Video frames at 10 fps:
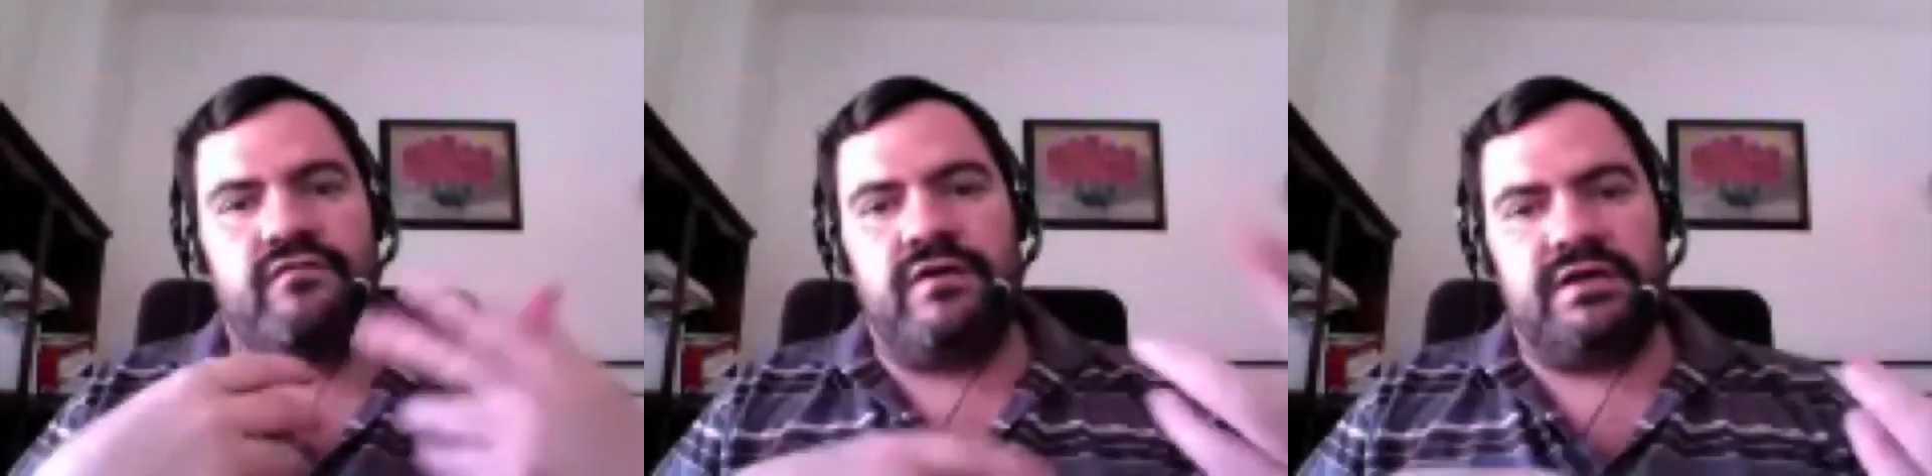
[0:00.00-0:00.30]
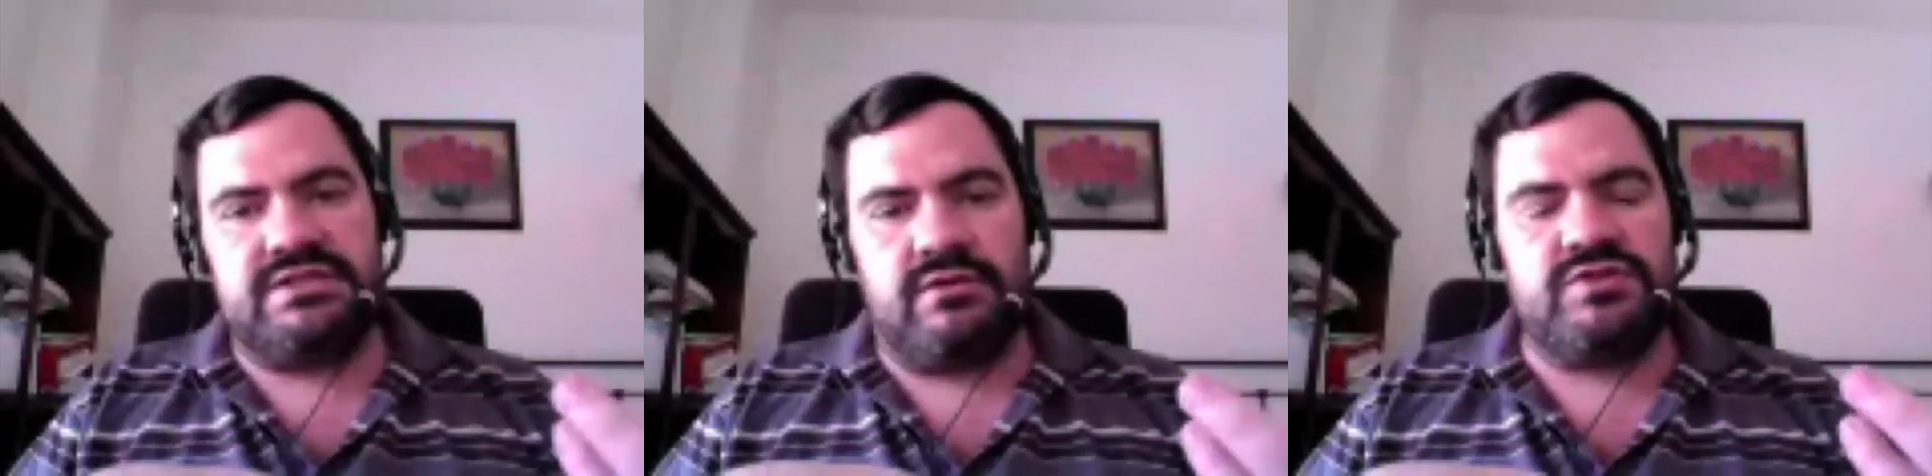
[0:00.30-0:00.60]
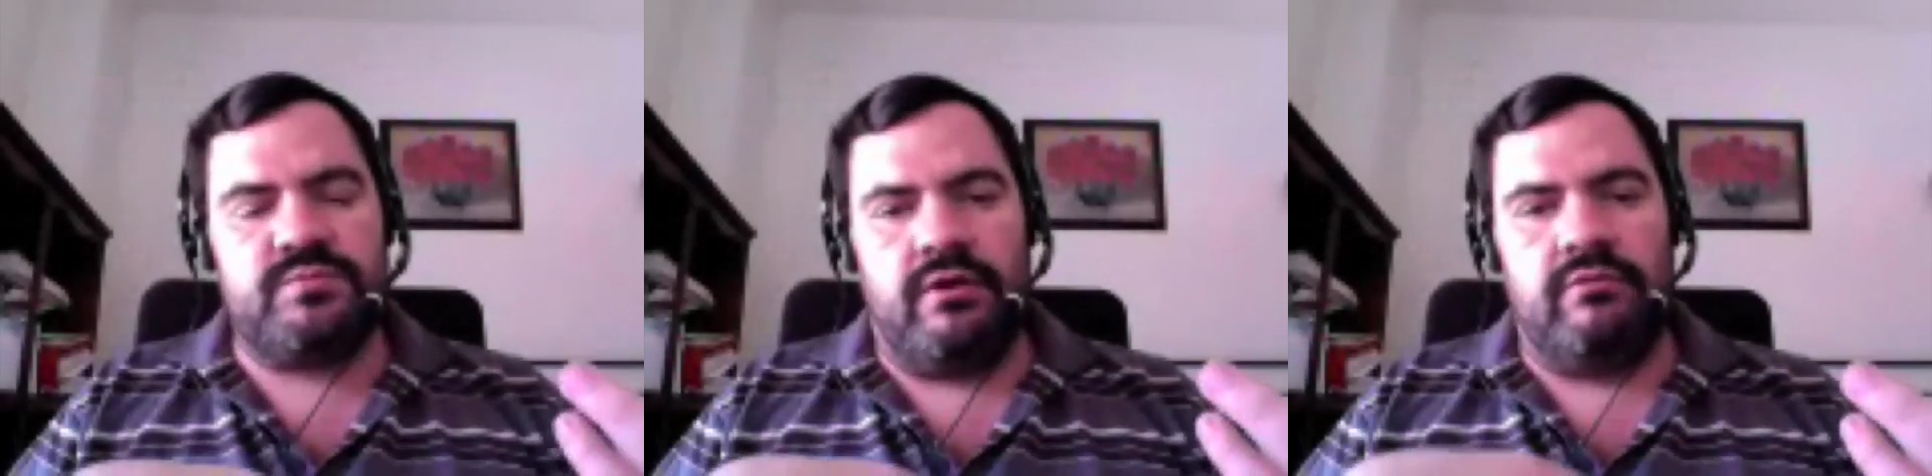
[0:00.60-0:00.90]
to fix
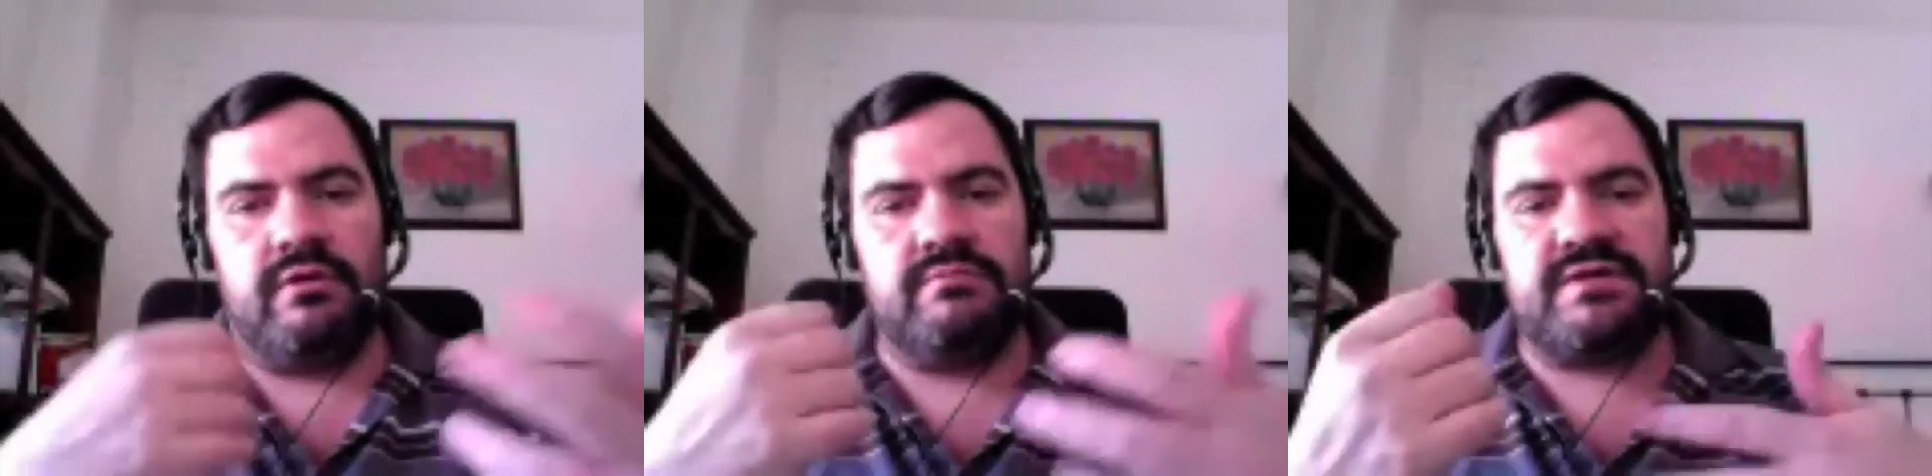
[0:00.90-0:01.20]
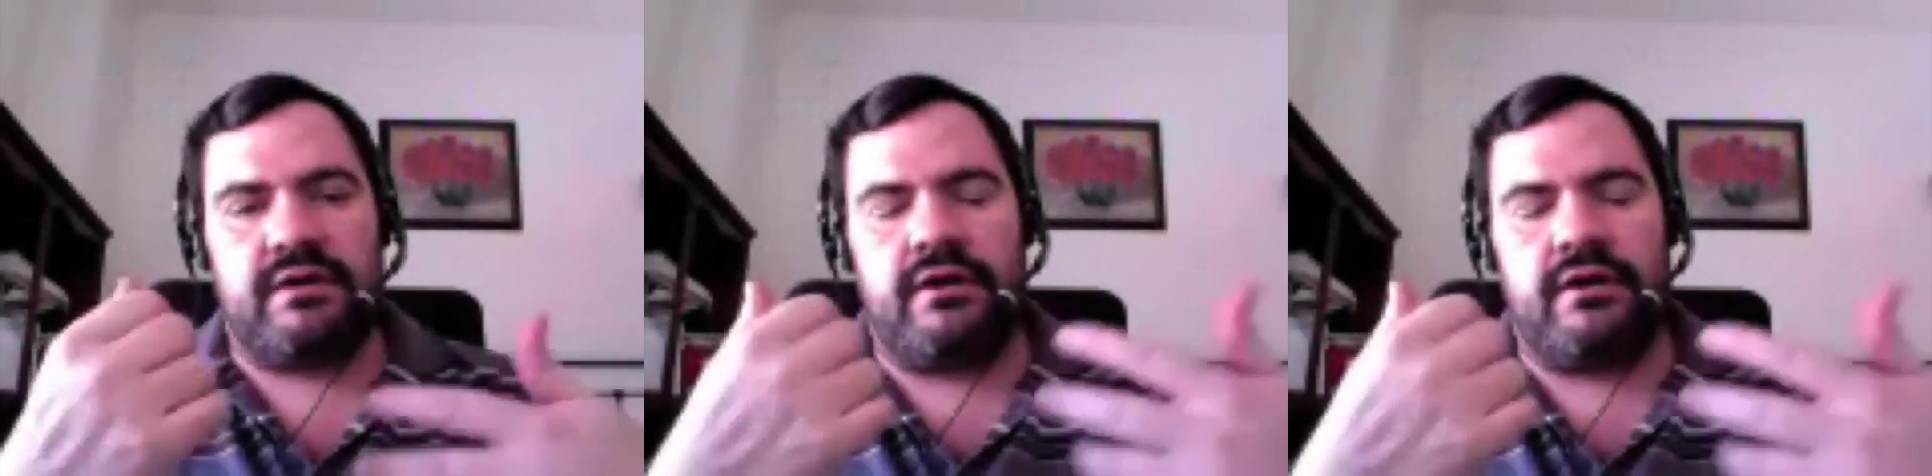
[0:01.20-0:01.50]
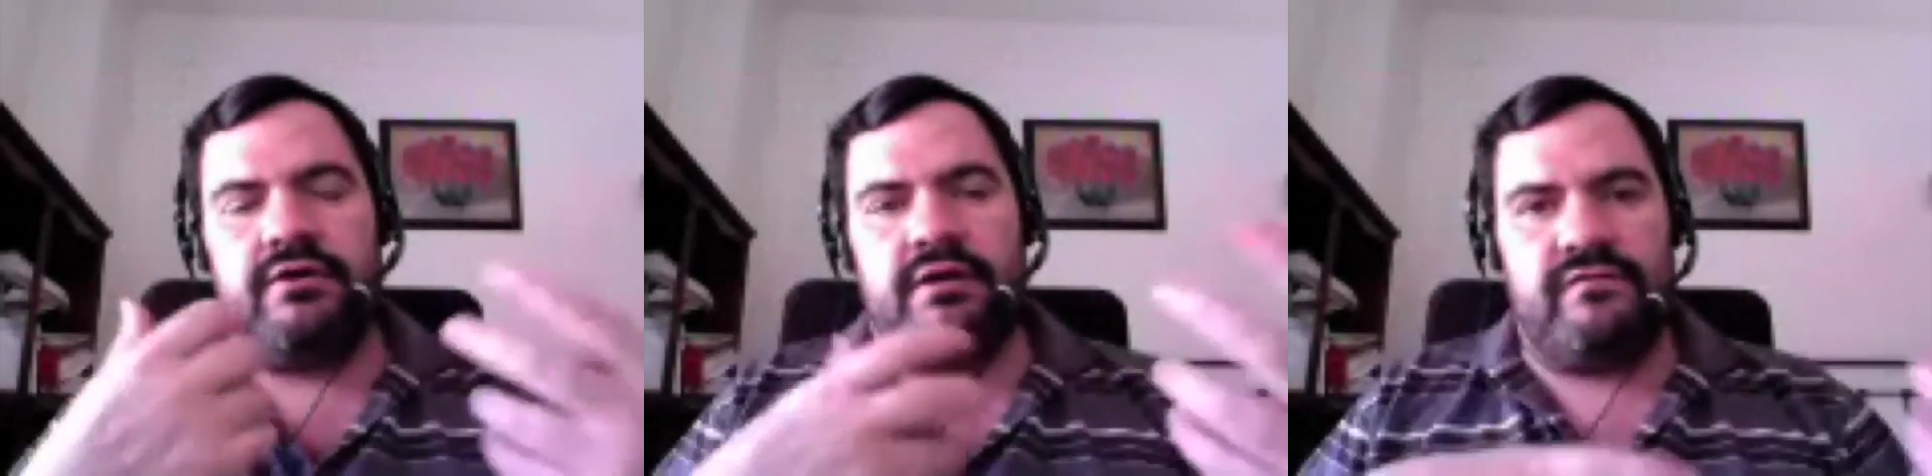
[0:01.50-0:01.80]
those problems and
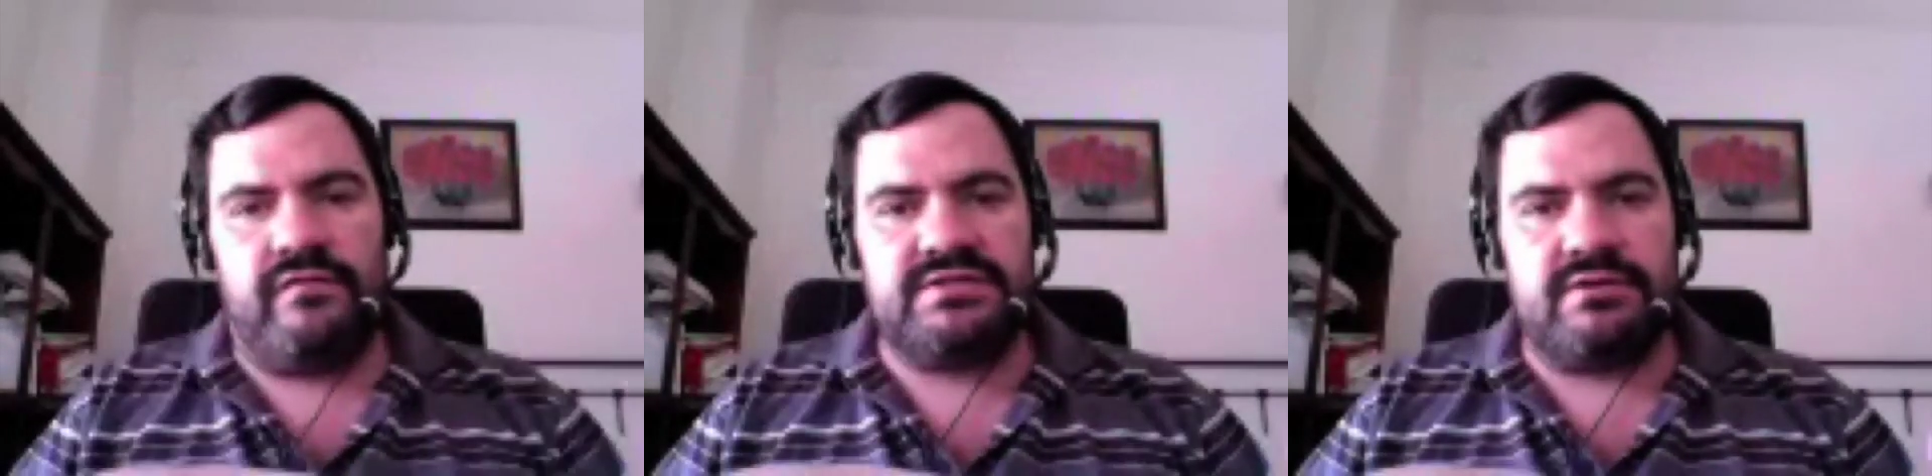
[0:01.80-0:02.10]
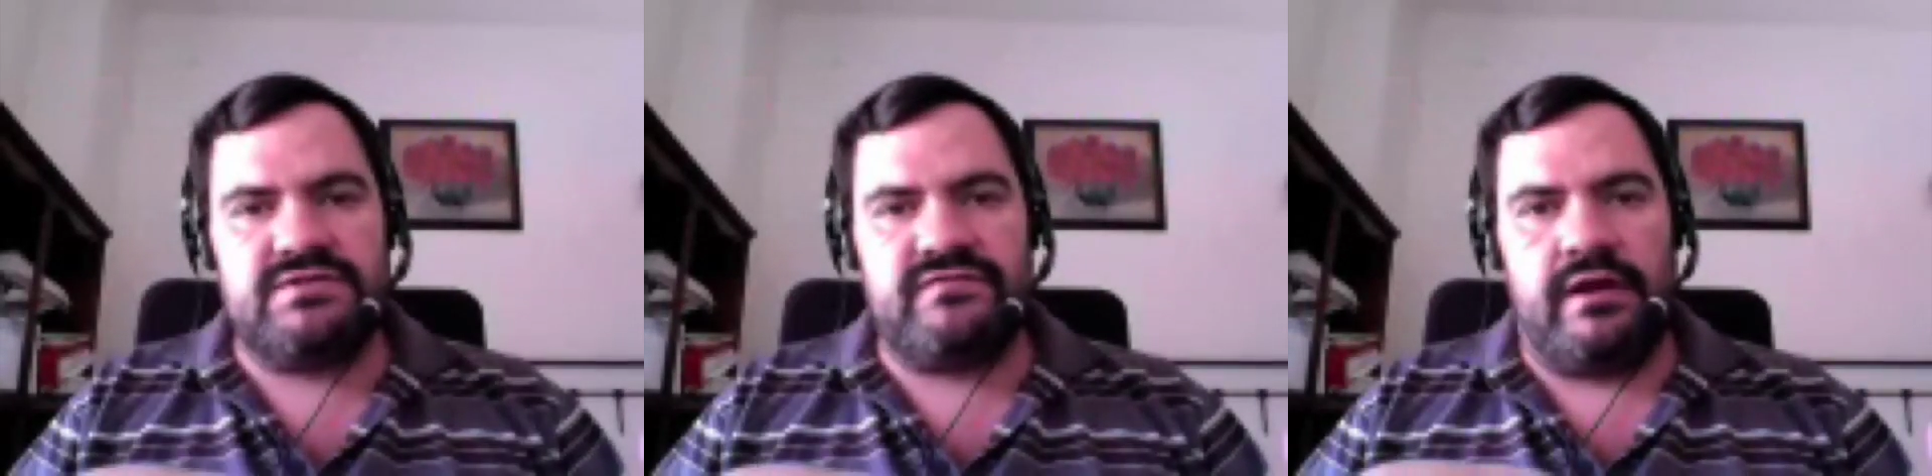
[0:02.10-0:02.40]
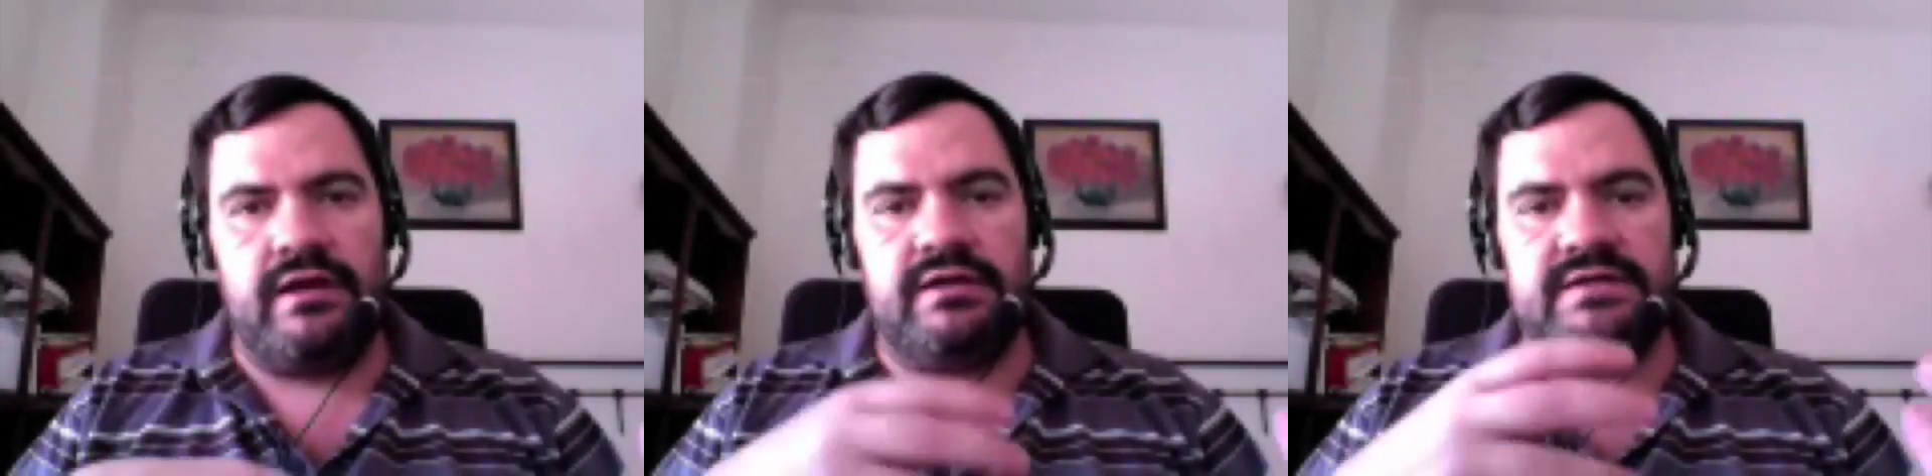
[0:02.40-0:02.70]
how you're going to fix those
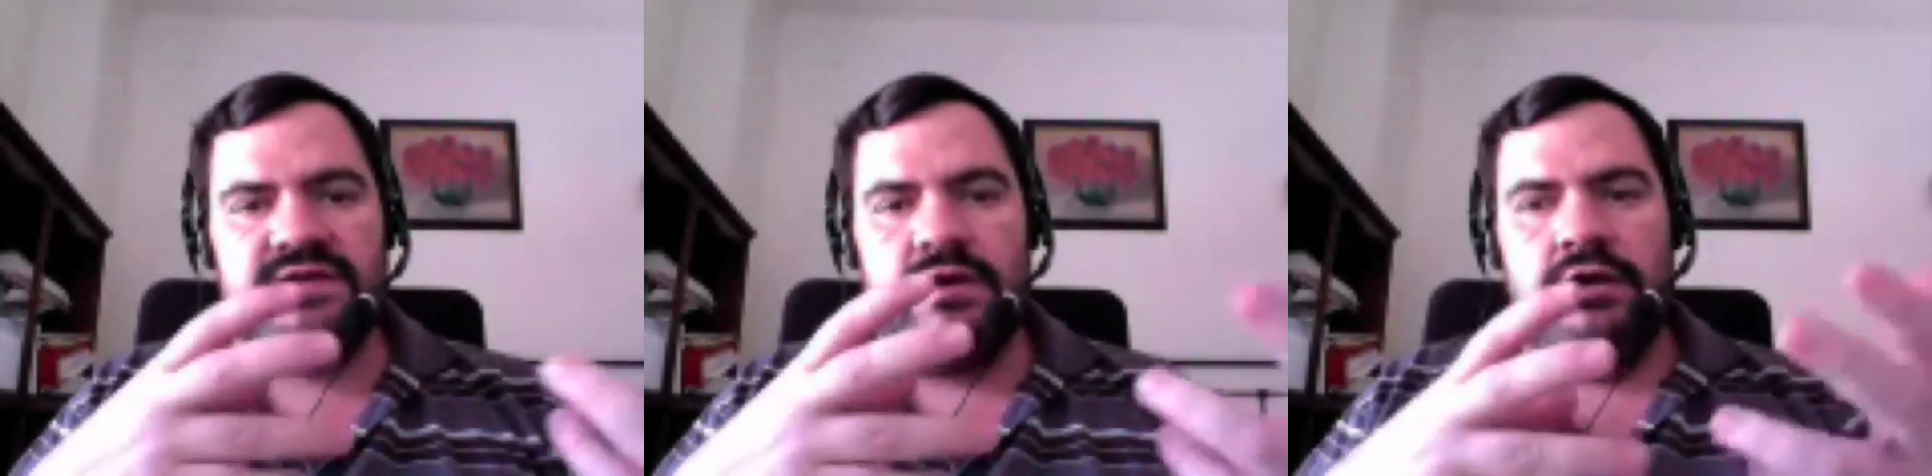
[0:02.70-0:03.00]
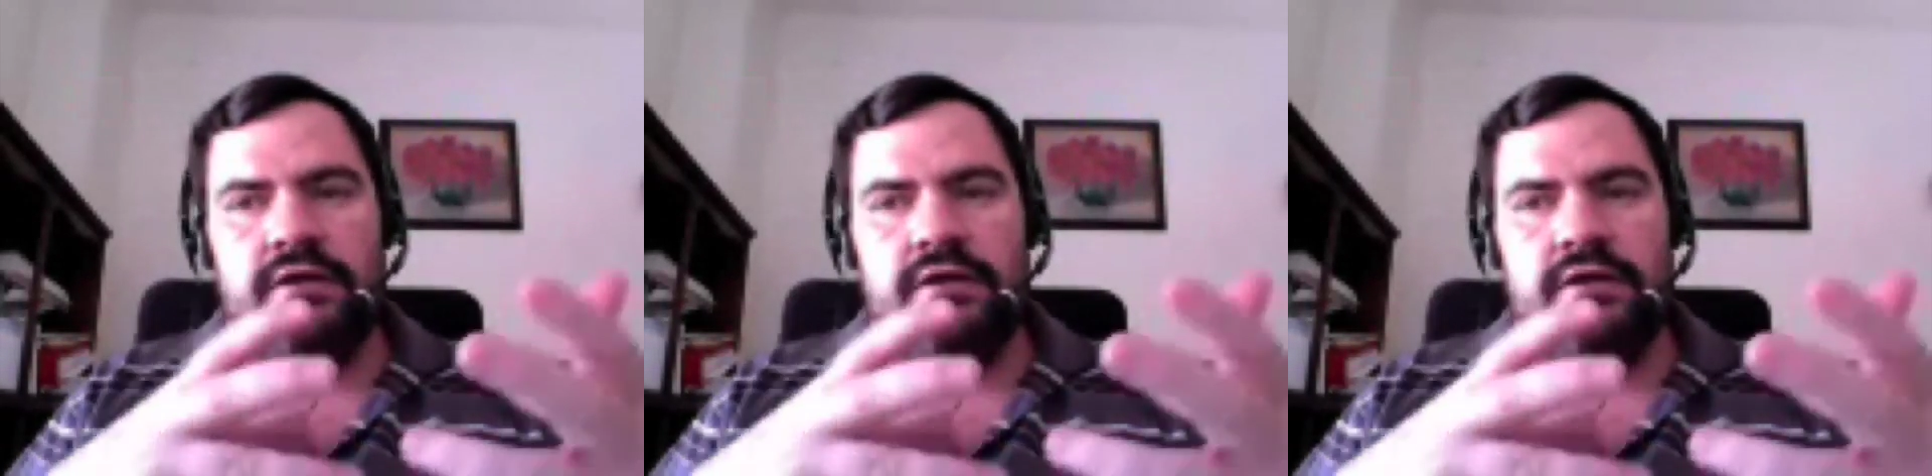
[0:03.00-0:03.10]
failures,